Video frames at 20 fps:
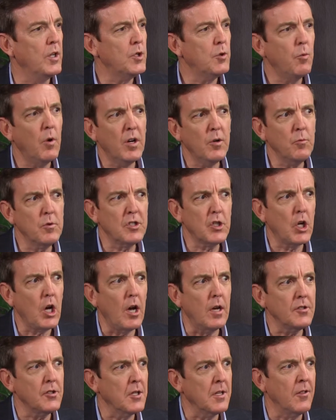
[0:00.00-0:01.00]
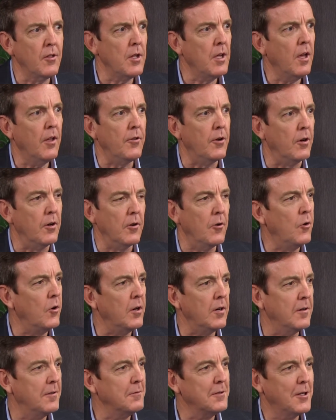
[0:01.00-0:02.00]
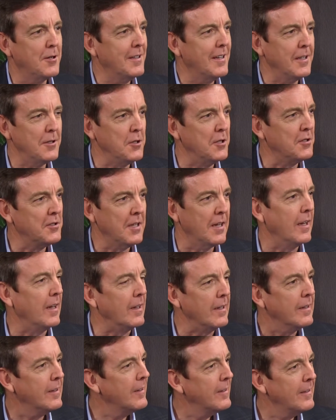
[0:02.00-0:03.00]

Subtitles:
Which one was causing the other, or can you say?